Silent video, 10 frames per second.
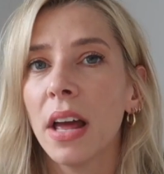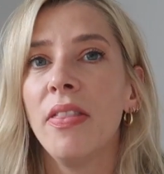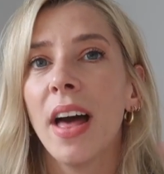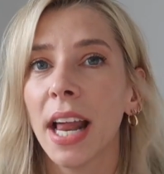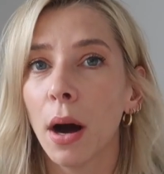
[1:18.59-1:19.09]

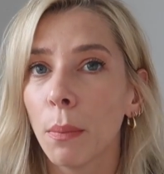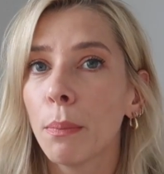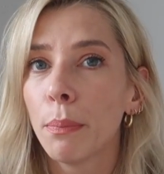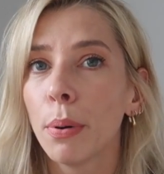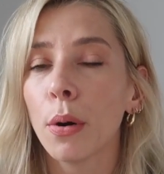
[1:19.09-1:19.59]
and then
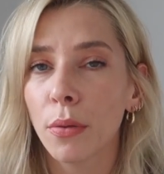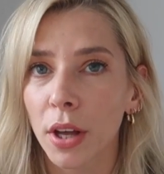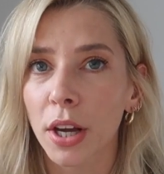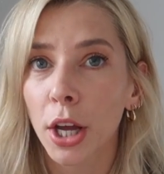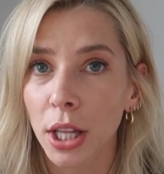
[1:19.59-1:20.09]
I'll put
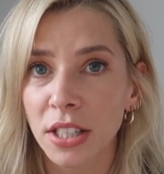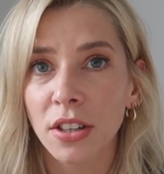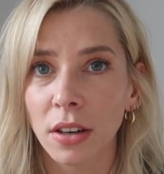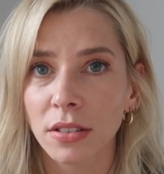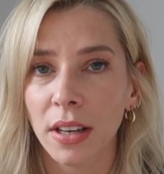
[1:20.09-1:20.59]
the curling
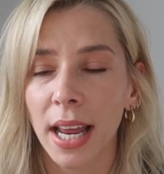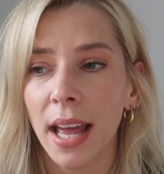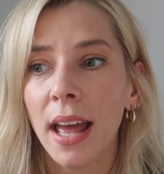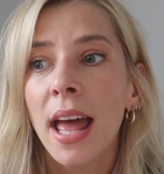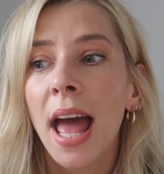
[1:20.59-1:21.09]
tongs on it,